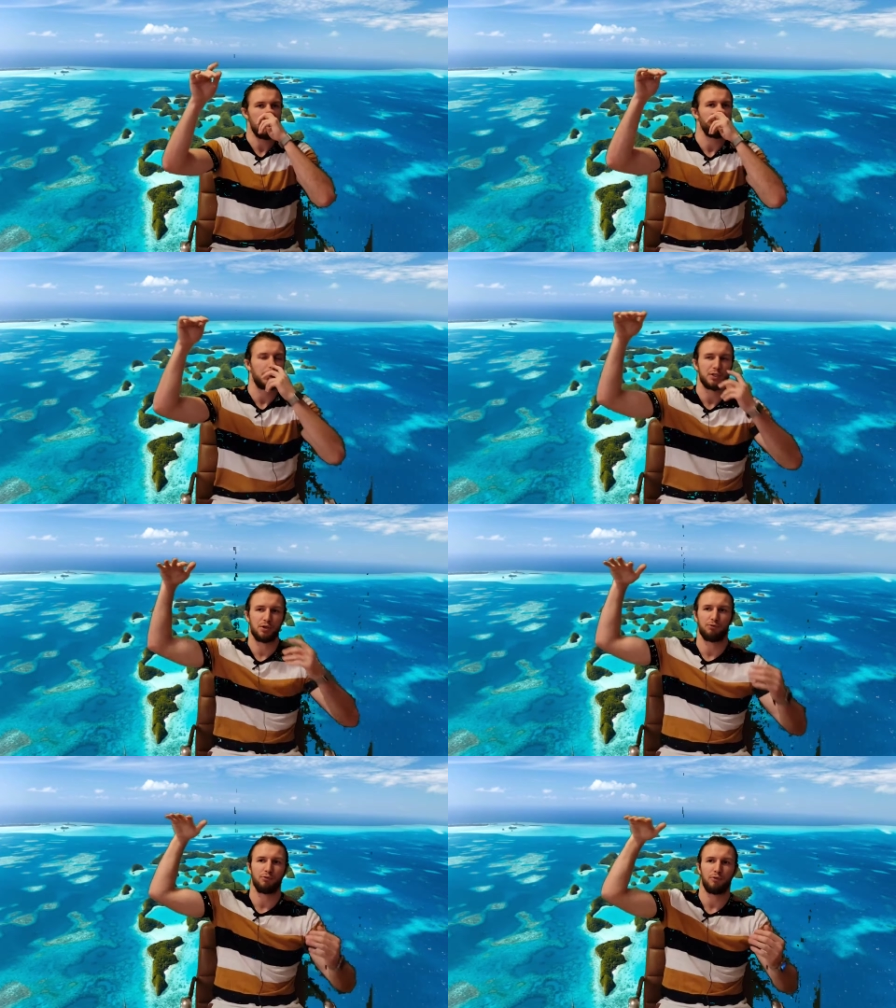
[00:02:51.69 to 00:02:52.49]
for it
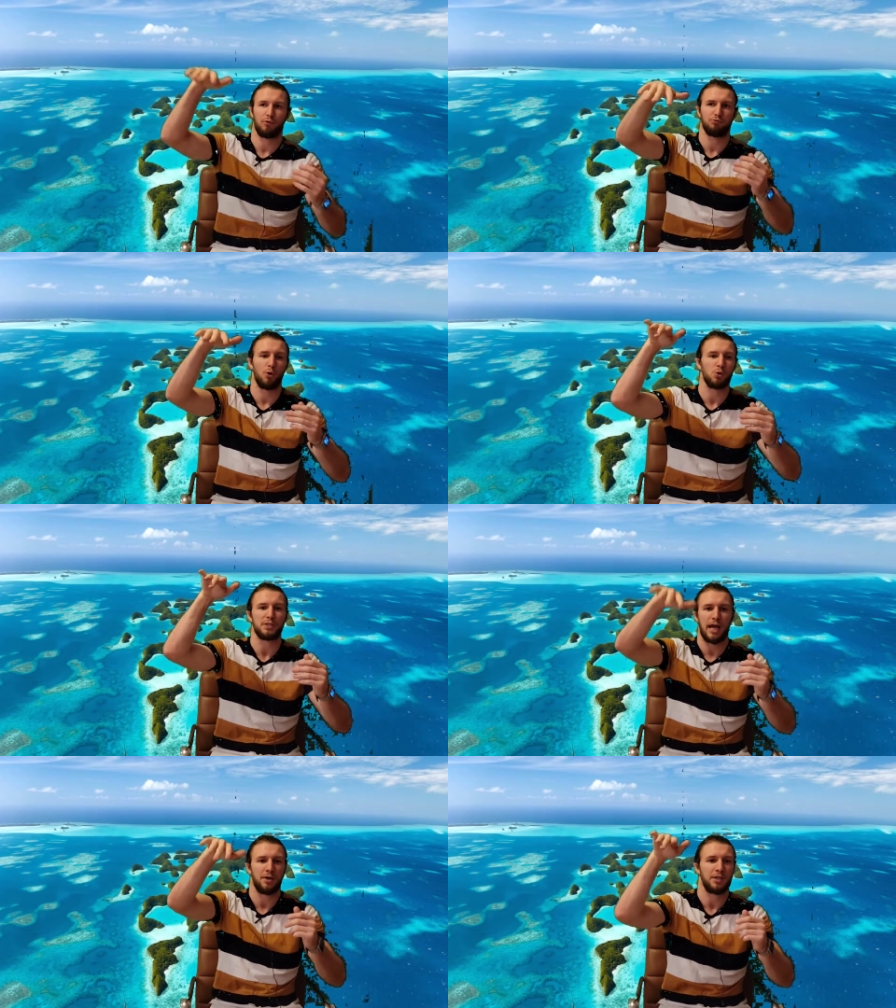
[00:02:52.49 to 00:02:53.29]
to roll
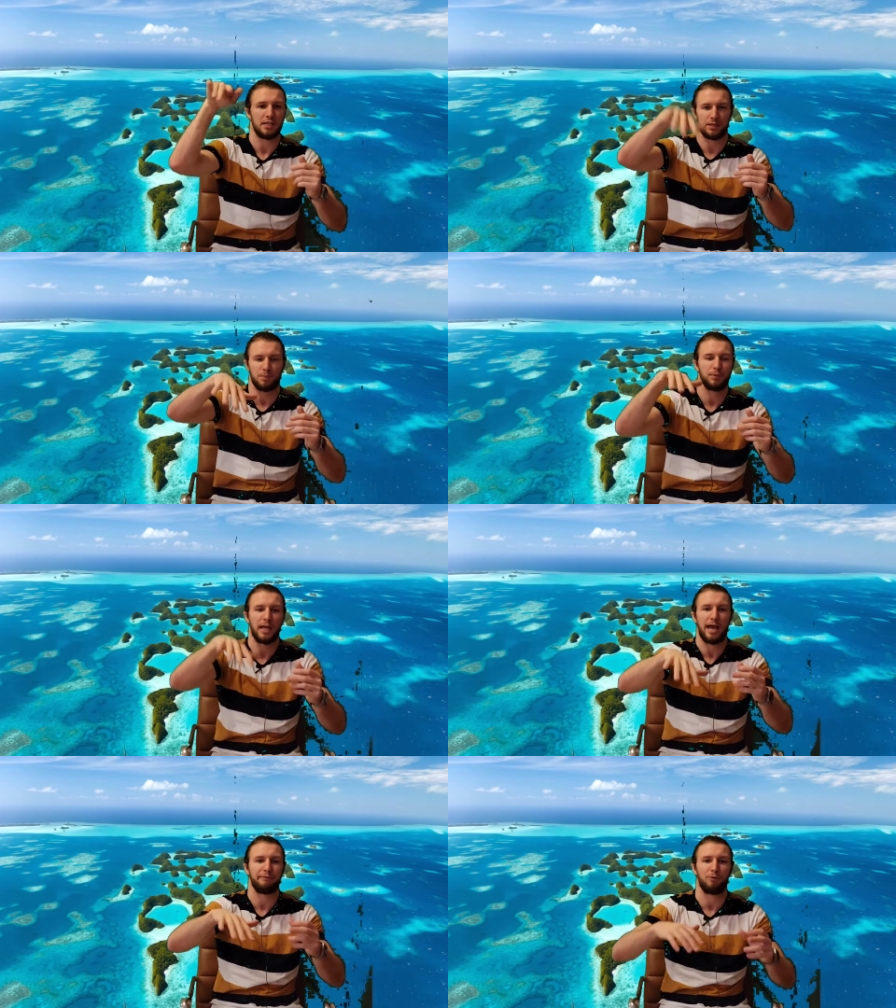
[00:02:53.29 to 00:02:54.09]
down this
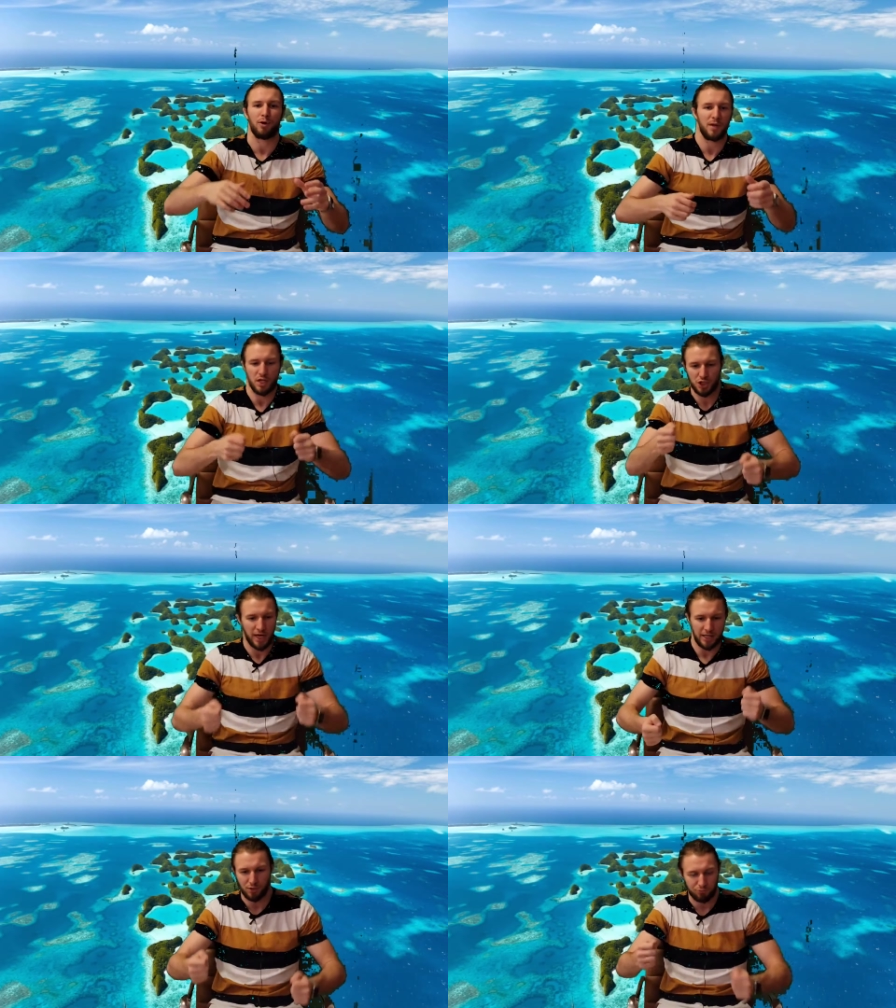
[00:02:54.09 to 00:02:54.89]
platform, and then she
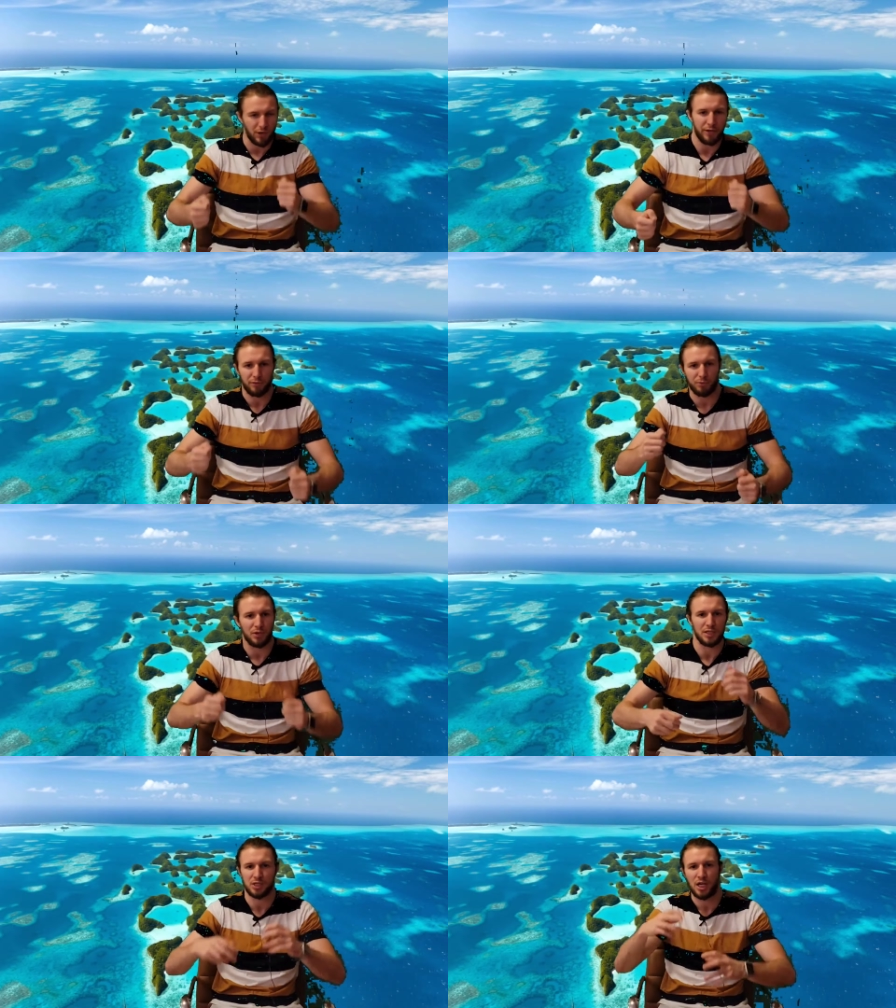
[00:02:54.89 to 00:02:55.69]
had to run through
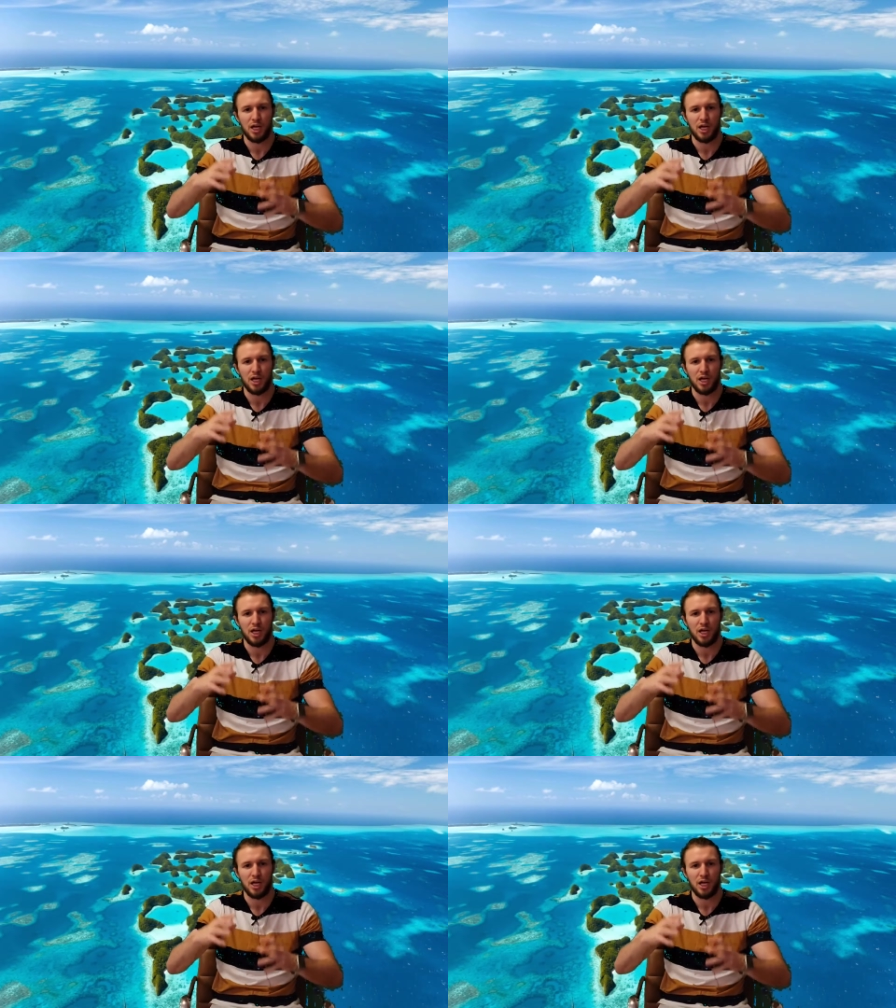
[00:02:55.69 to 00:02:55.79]
this